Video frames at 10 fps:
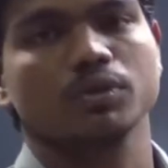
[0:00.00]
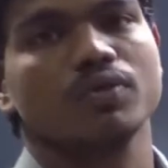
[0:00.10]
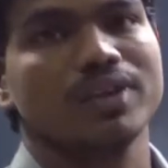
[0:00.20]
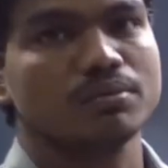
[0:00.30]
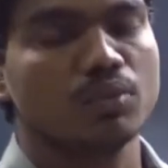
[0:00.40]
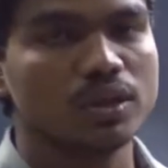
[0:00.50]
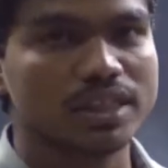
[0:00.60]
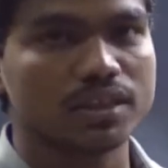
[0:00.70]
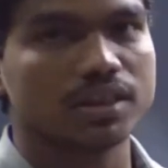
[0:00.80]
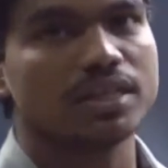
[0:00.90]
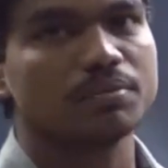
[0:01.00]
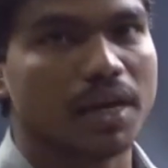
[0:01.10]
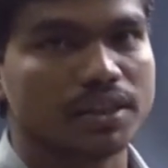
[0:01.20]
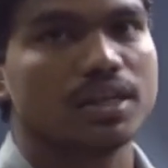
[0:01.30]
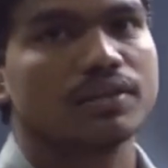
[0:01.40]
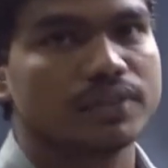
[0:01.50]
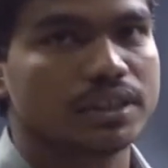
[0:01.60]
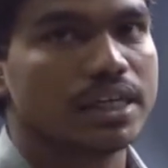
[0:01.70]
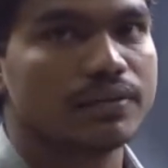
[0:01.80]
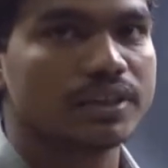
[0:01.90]
So we are more interested in partial
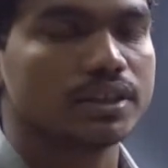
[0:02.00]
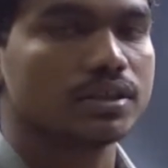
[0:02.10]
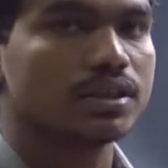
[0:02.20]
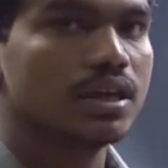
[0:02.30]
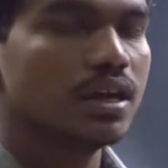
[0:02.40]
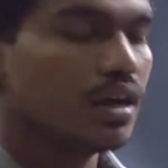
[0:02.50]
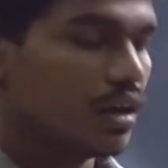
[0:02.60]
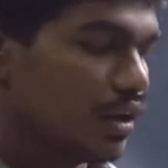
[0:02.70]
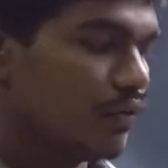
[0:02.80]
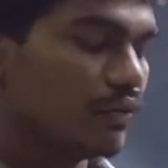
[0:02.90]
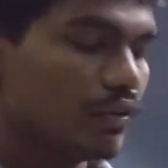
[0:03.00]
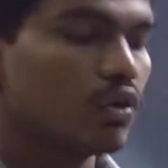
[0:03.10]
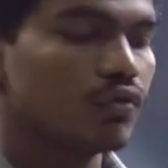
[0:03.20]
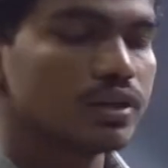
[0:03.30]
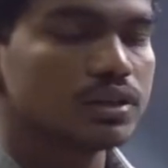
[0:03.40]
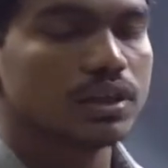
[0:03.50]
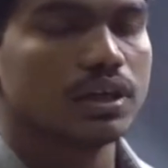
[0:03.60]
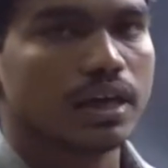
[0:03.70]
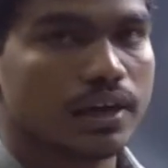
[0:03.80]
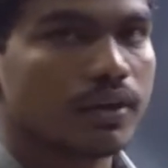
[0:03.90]
differential equations when we go
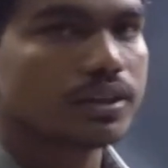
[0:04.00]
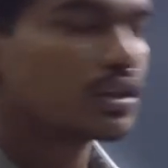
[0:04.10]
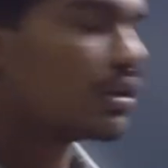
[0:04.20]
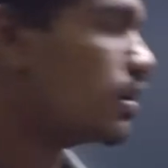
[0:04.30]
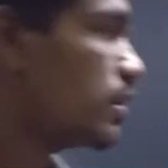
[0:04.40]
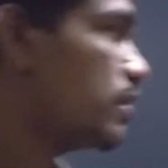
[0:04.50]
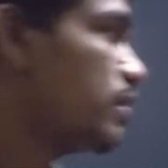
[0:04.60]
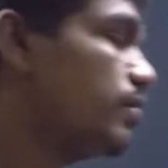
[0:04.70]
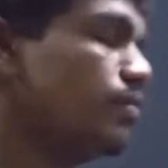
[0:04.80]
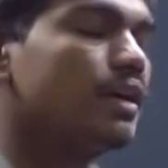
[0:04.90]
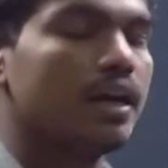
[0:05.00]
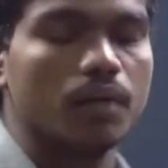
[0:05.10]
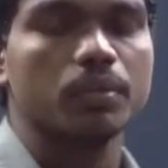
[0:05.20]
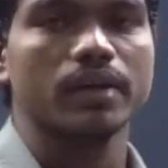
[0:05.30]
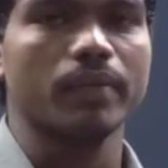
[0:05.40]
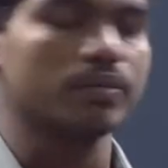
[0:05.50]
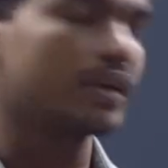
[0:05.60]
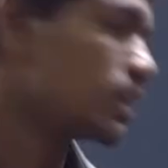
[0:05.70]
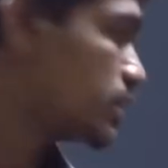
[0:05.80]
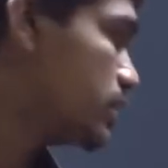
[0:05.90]
for advanced applied
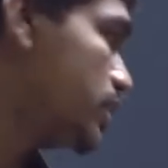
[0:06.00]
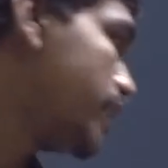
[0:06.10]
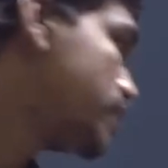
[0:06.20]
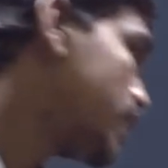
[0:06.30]
mathematics, like